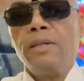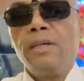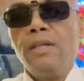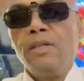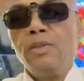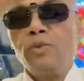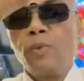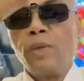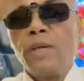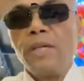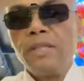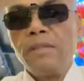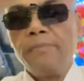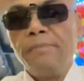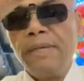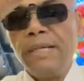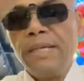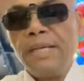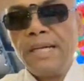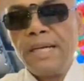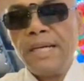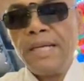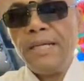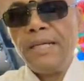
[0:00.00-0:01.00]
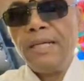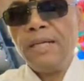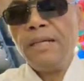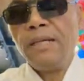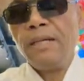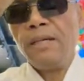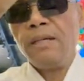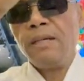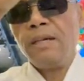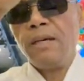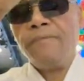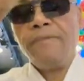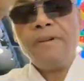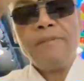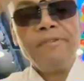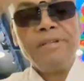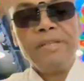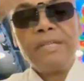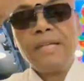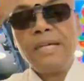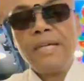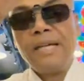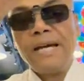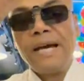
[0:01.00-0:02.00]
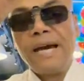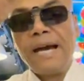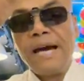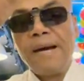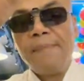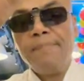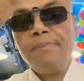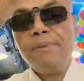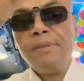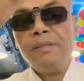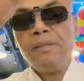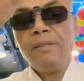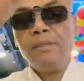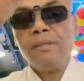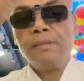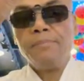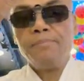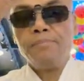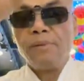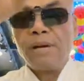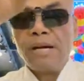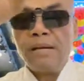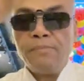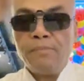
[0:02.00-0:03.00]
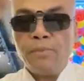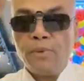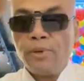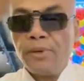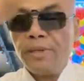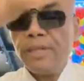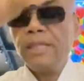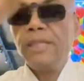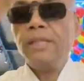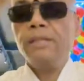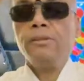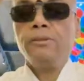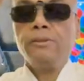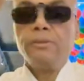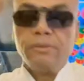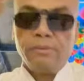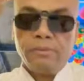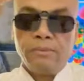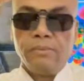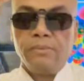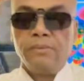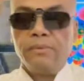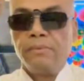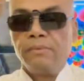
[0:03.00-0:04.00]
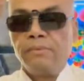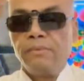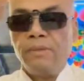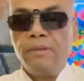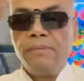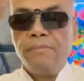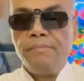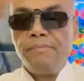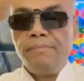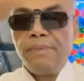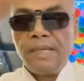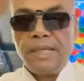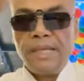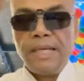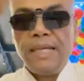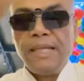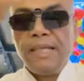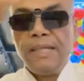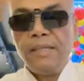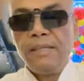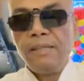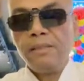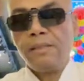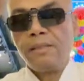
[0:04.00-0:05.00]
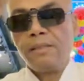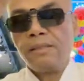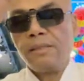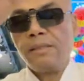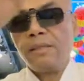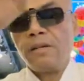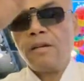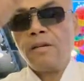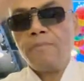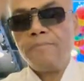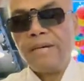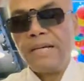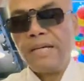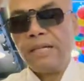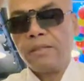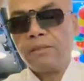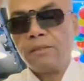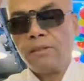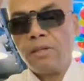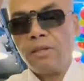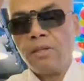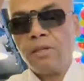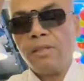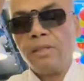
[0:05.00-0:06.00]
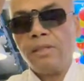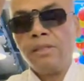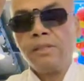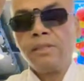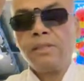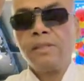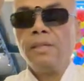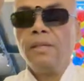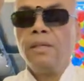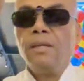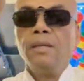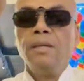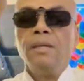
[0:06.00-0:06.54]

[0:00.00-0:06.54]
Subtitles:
is where the beginning of everything happened, the primordial beginnings, the Hermetic laws,